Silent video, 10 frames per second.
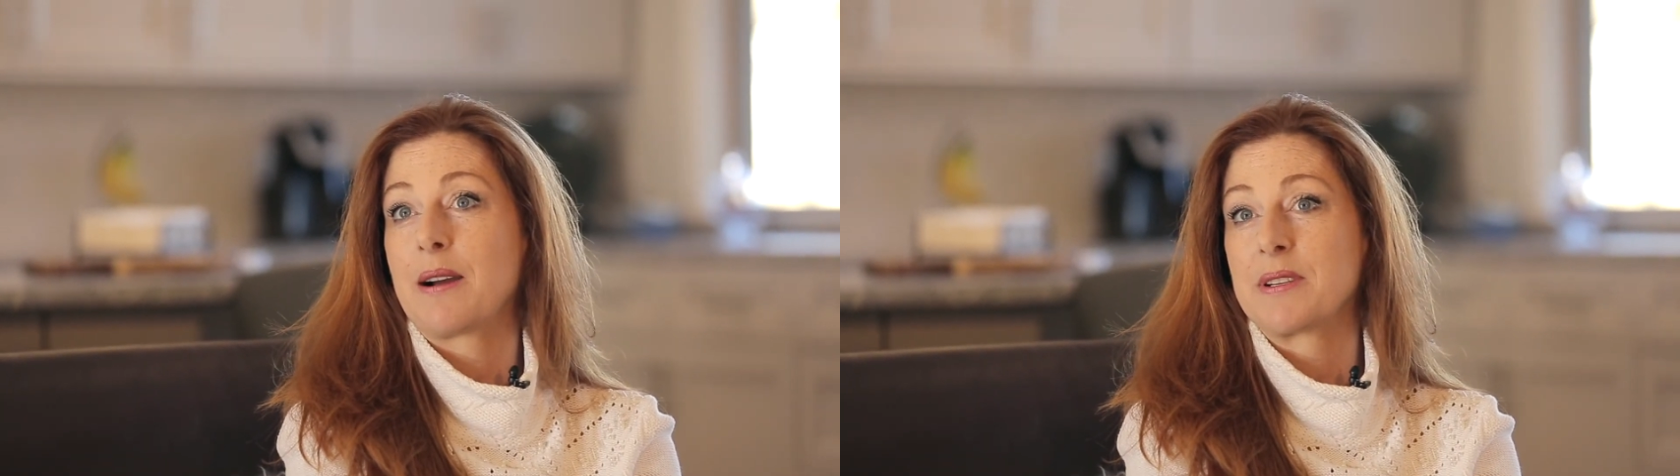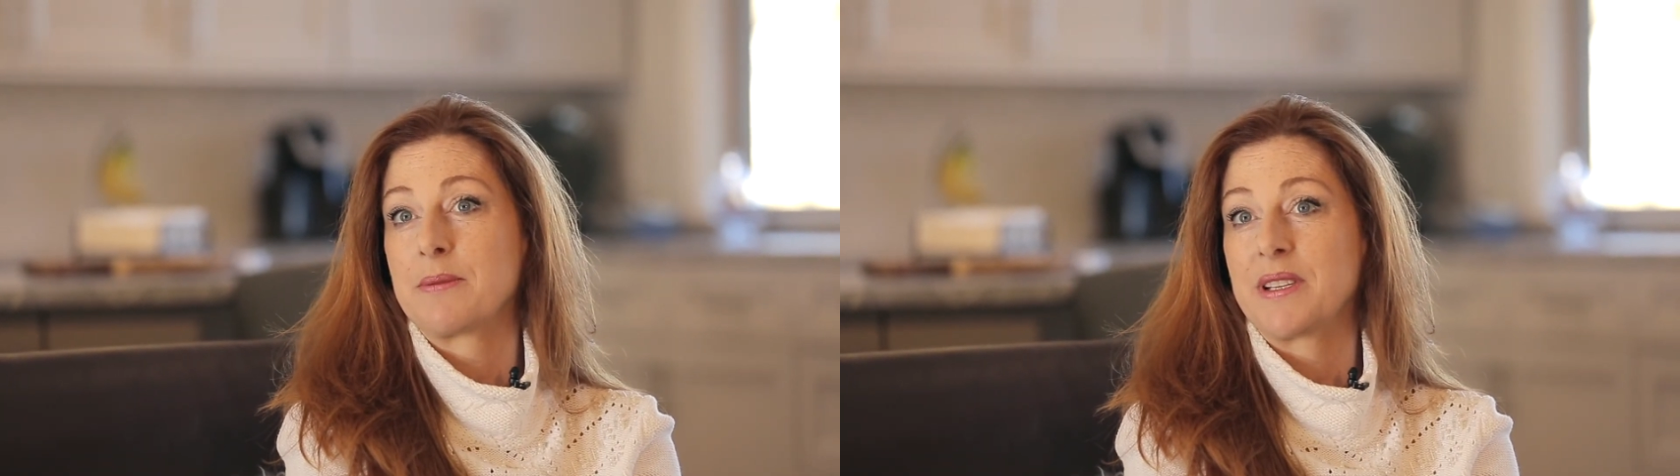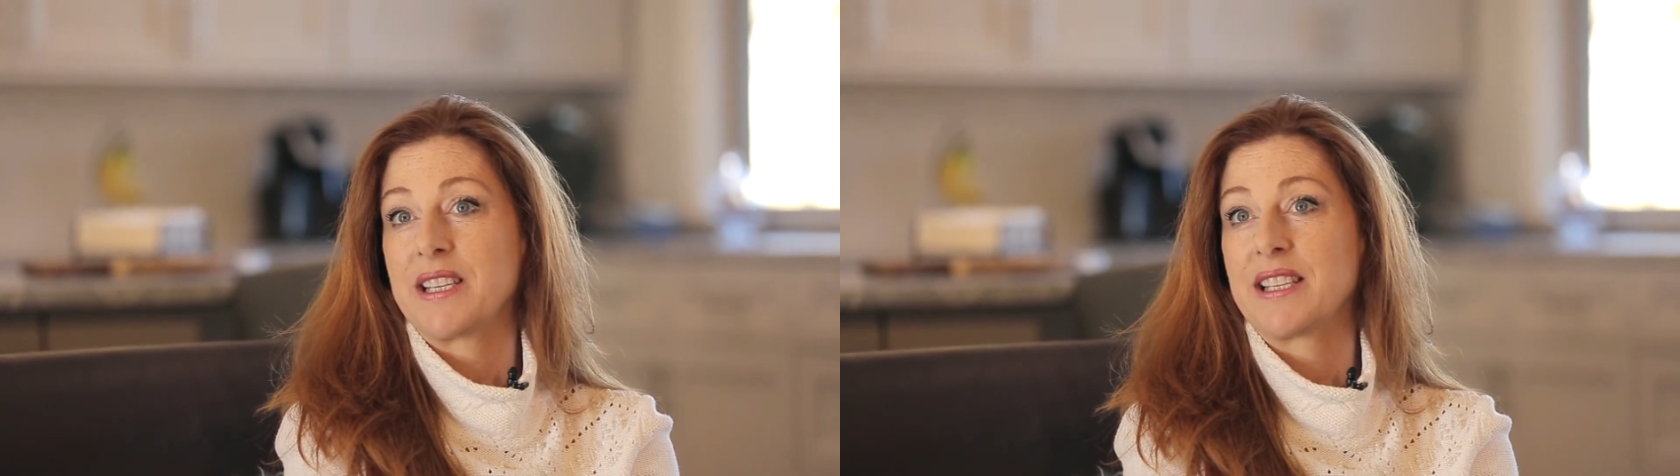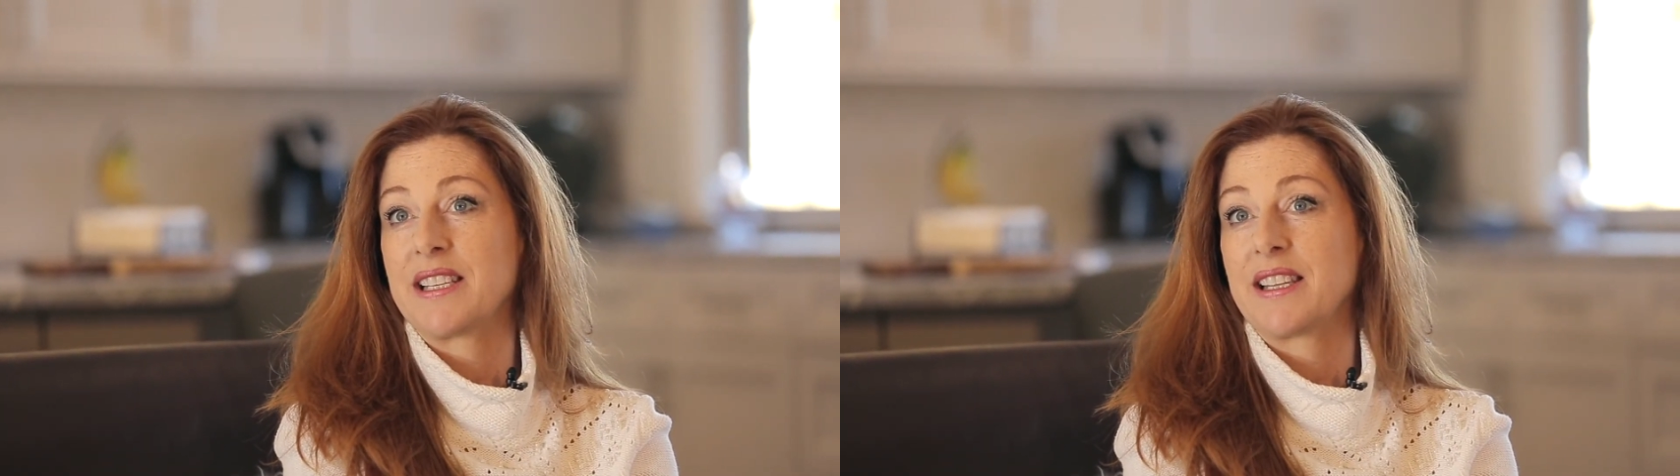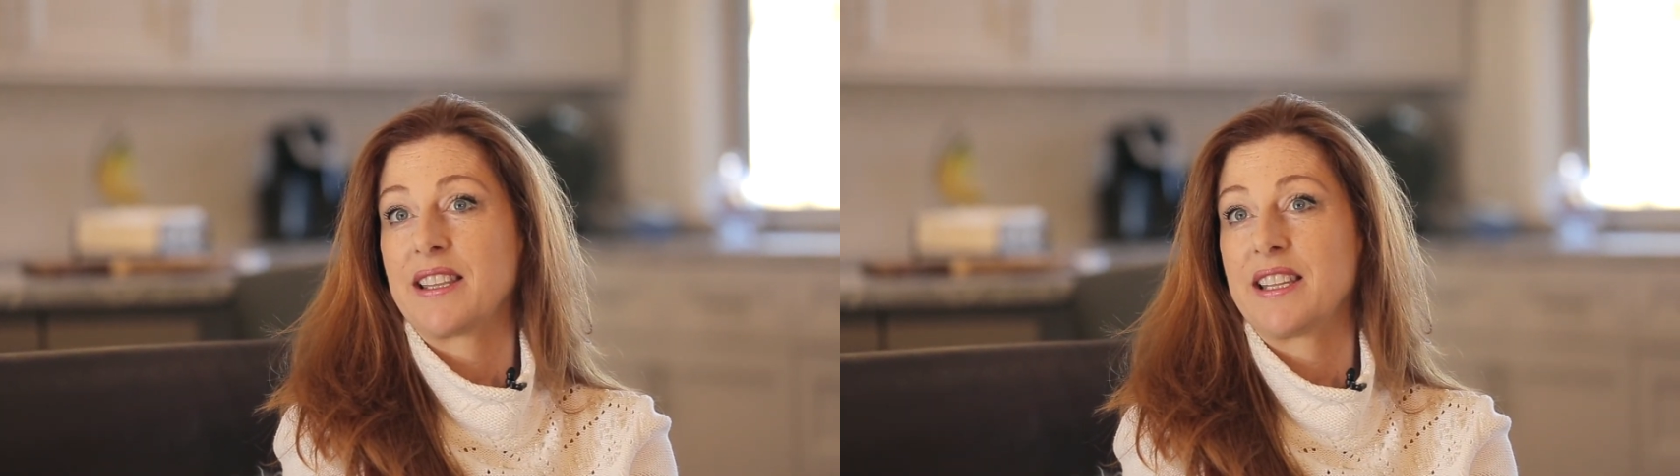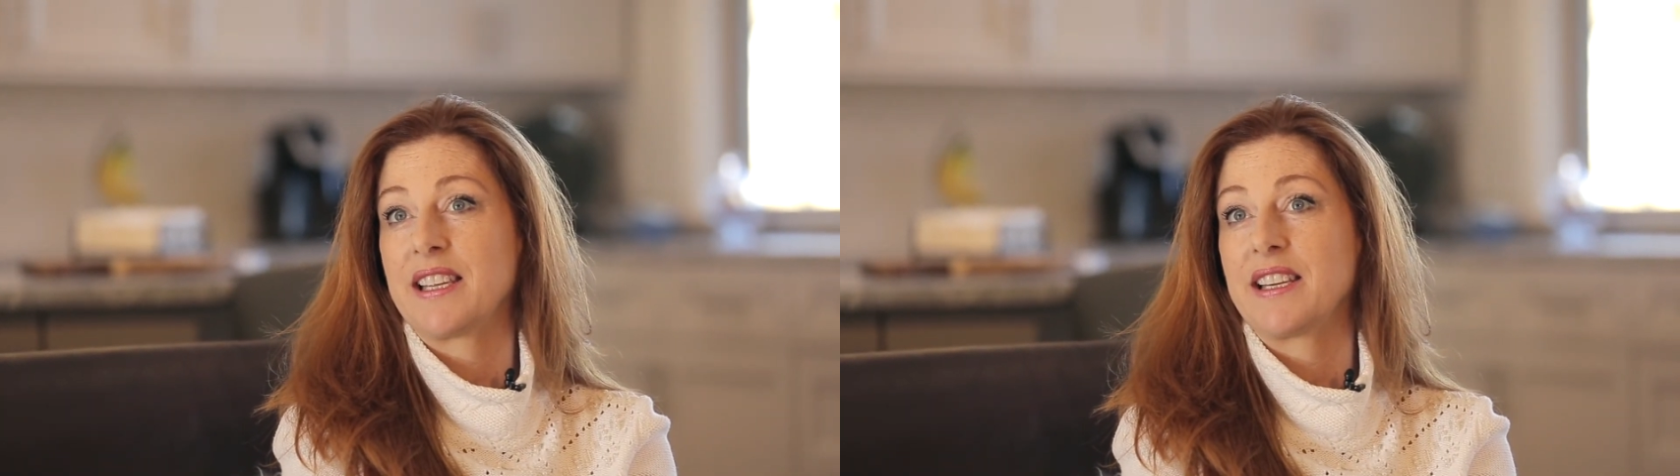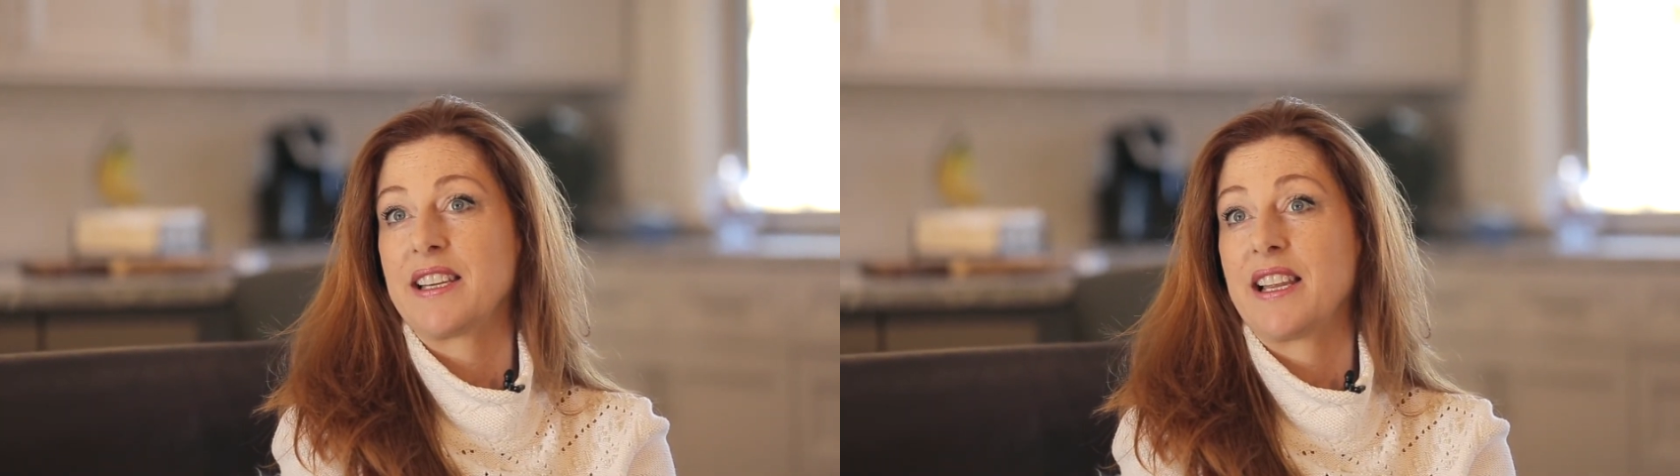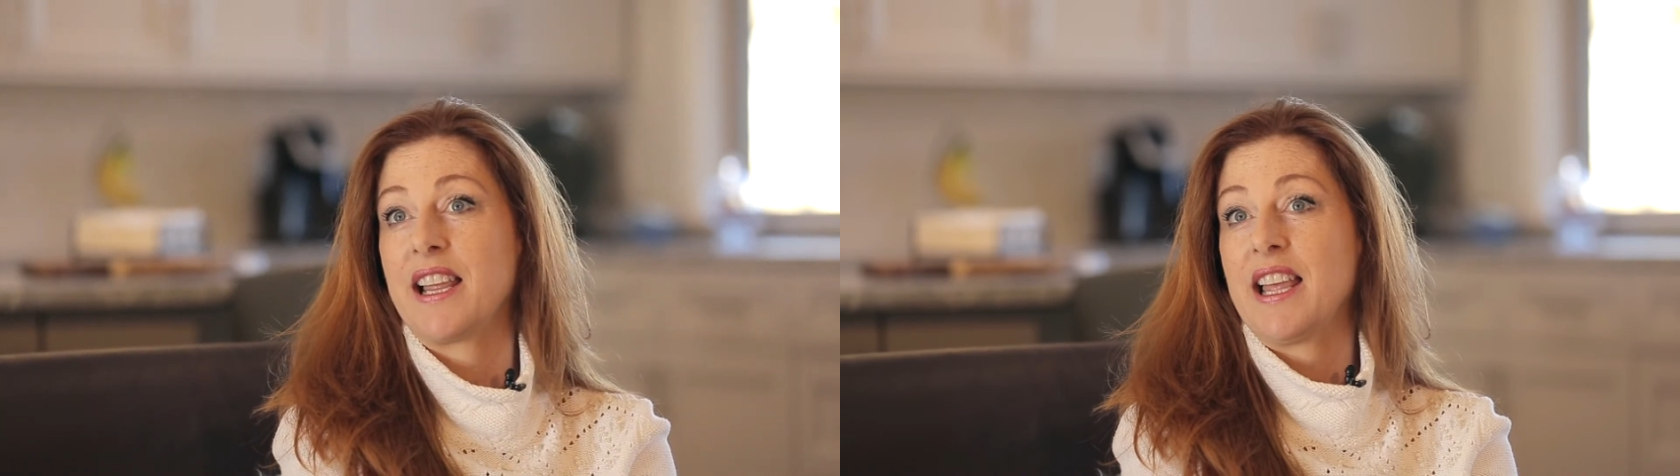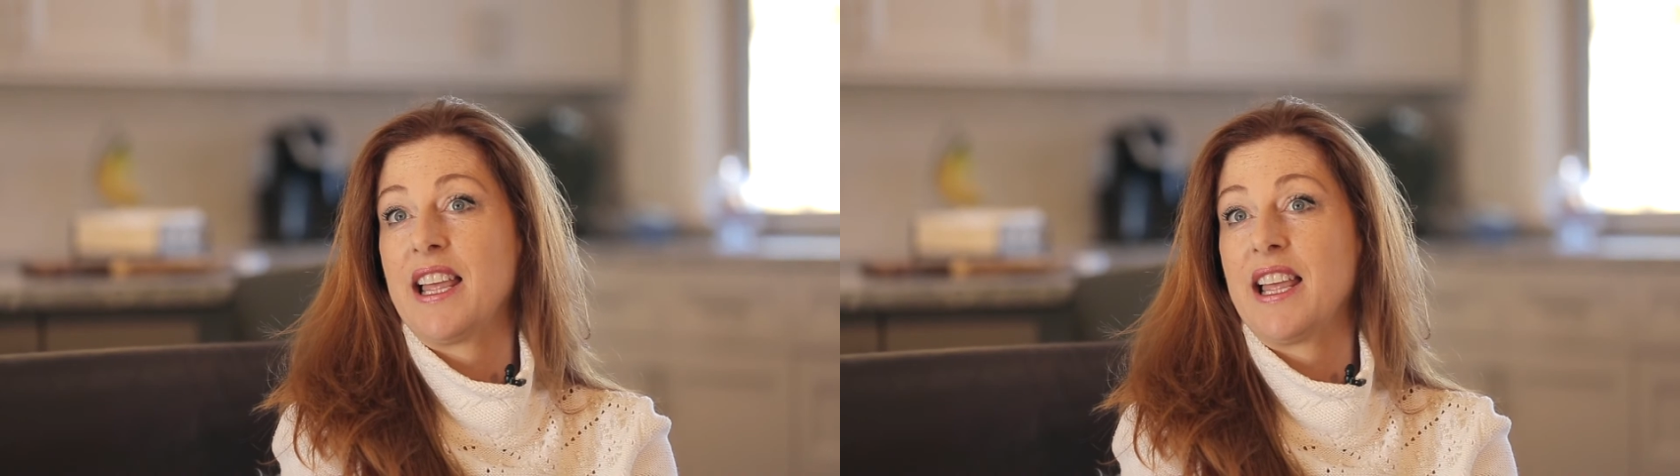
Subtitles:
happened to be the